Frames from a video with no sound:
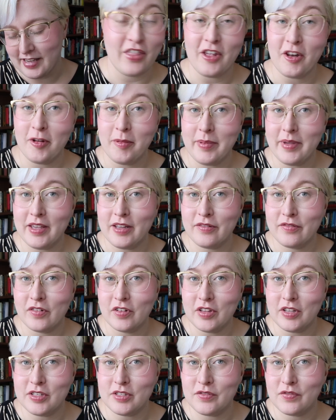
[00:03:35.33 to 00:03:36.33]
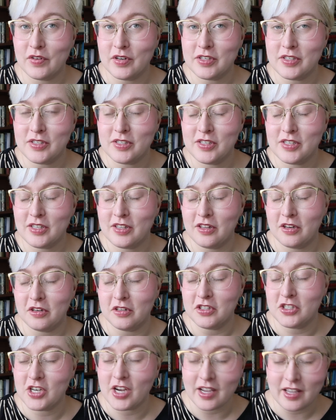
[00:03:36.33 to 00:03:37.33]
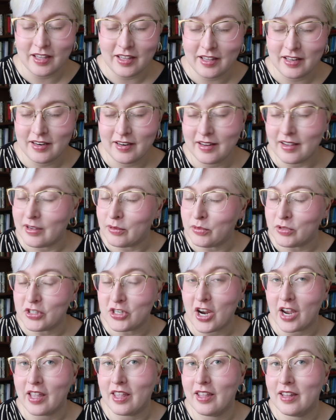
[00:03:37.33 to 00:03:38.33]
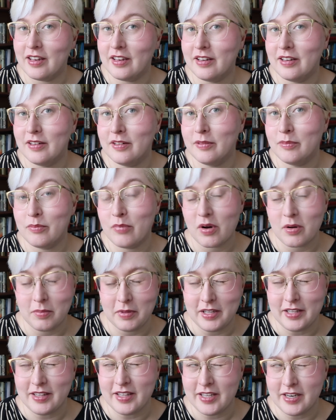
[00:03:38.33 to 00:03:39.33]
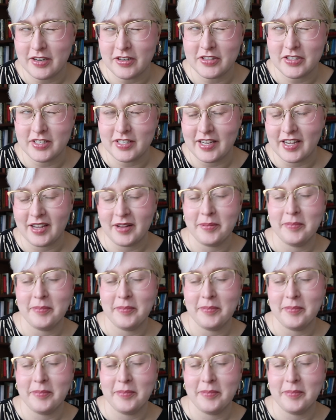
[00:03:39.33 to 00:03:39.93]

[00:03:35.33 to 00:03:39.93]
That'll be it for this first little check-in. I will check in probably later today.